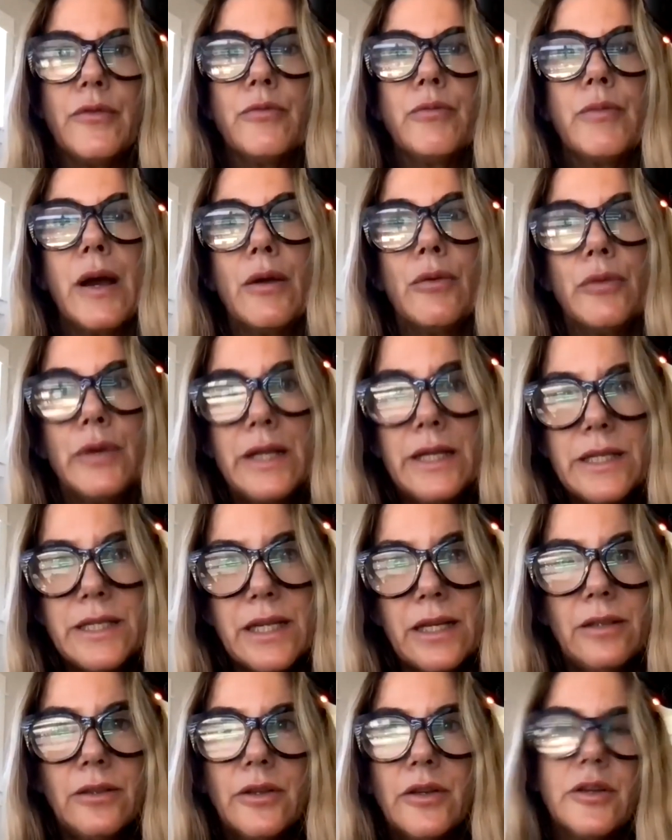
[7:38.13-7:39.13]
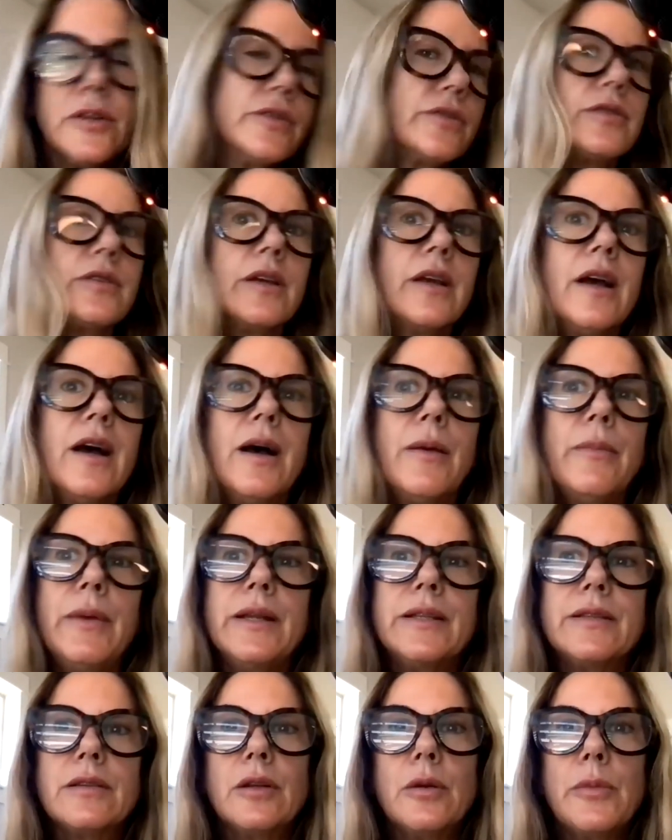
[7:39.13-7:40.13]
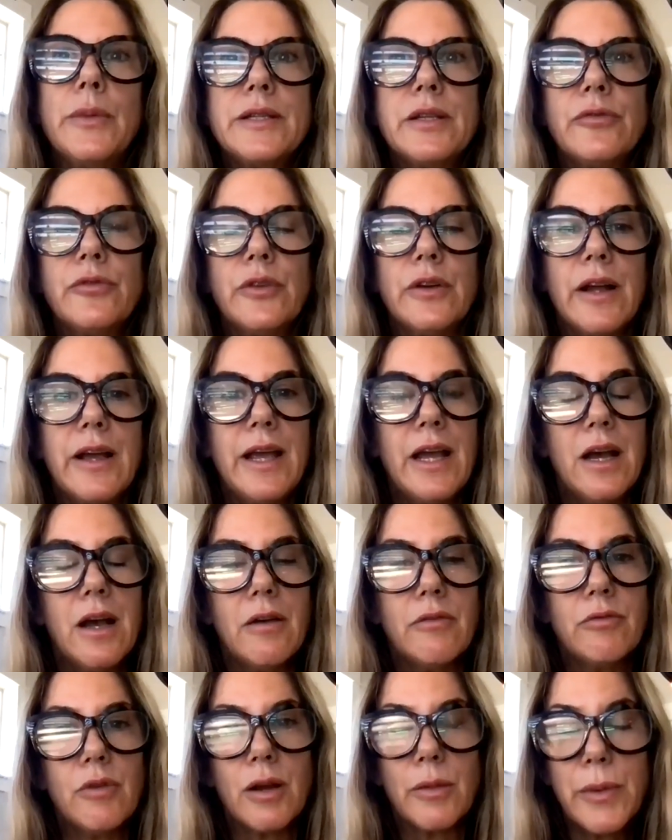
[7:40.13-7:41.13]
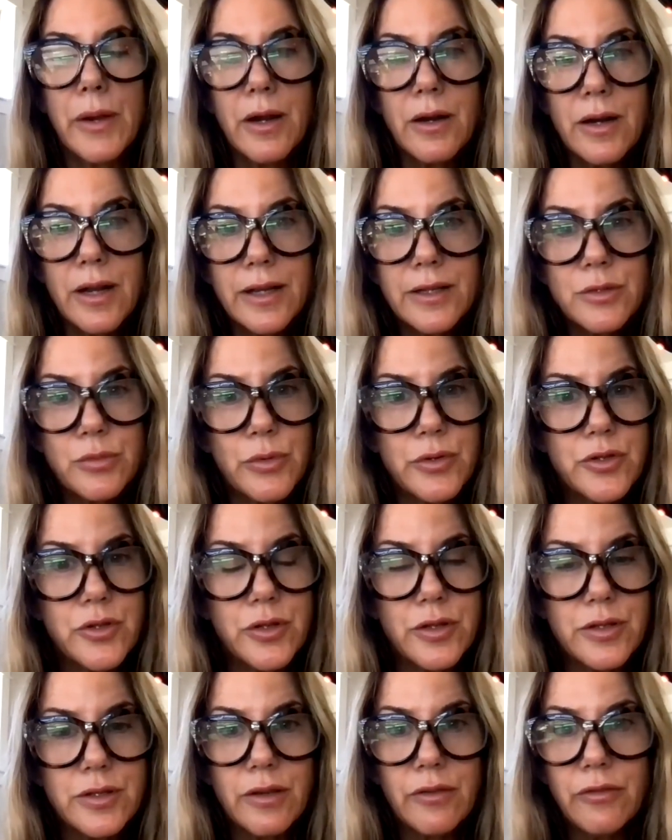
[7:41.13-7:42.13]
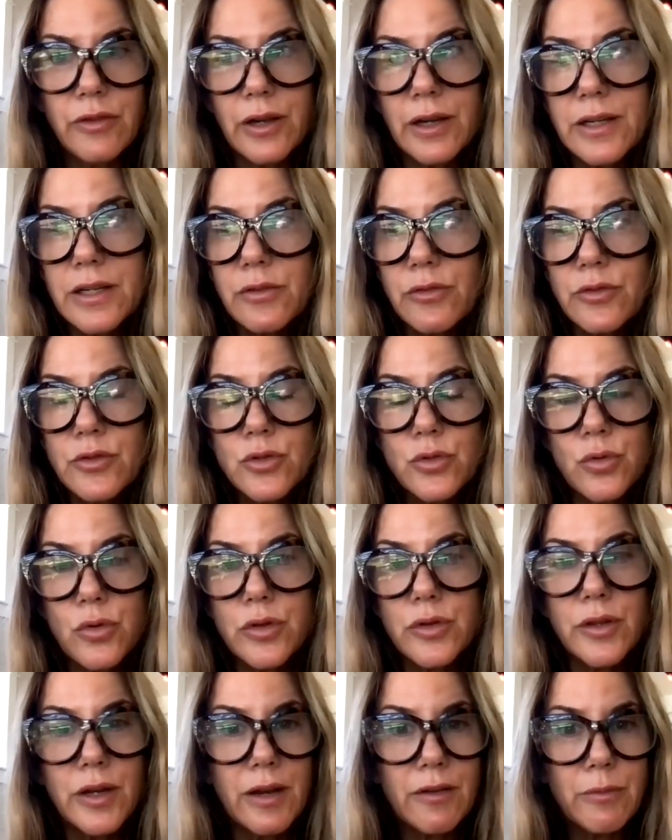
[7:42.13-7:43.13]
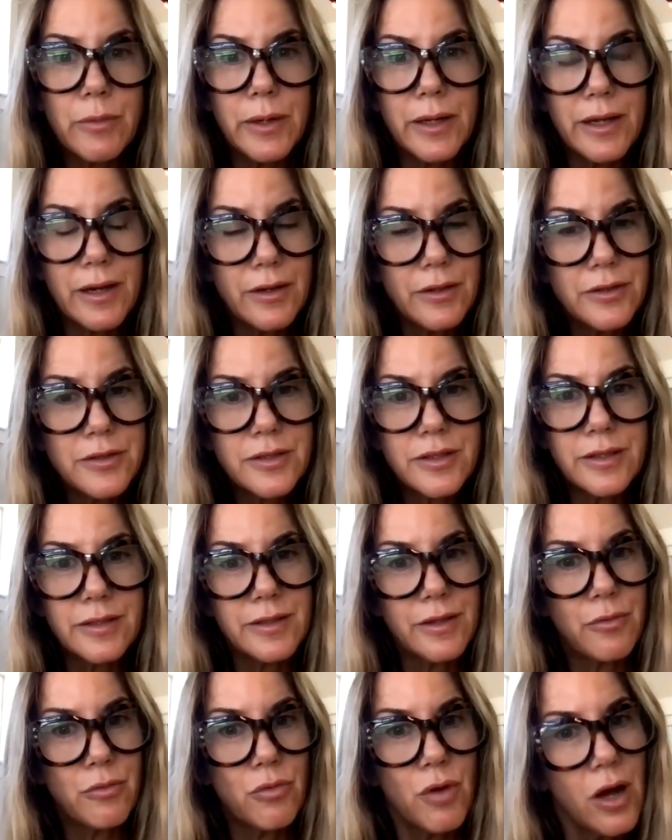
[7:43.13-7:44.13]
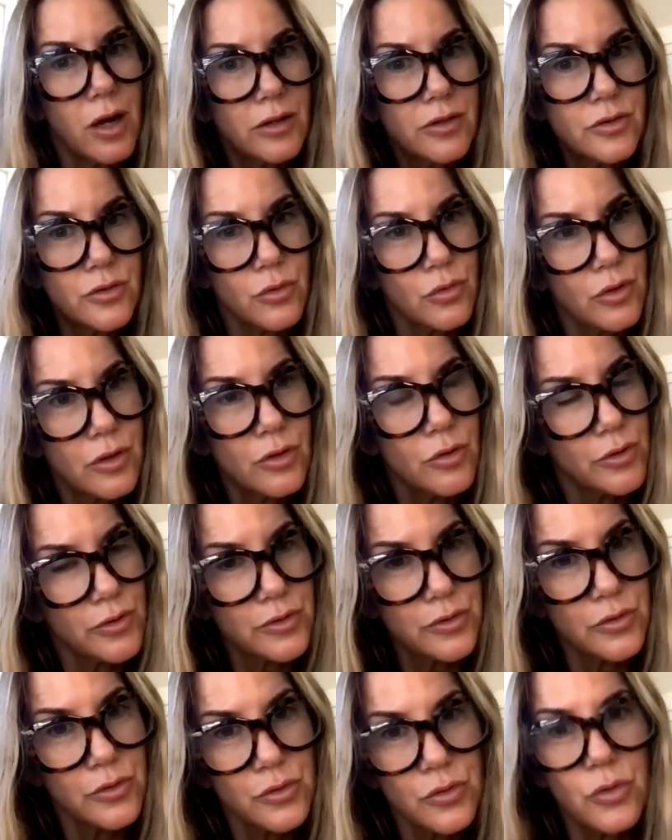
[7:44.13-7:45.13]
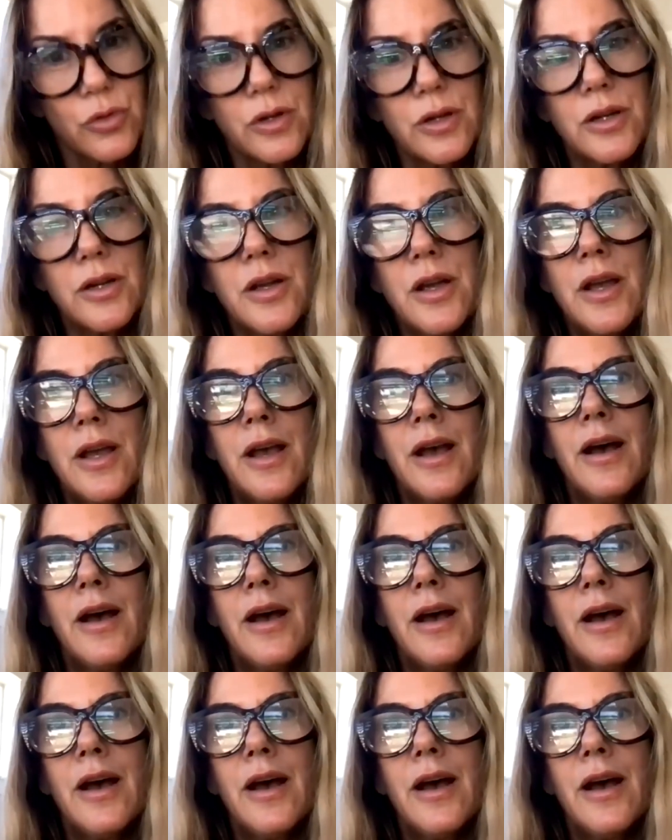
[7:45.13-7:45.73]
My retailers, it's a little bit different. I have Rock Paradise, which is a very different store than everybody else. It's a rock store, crystal store.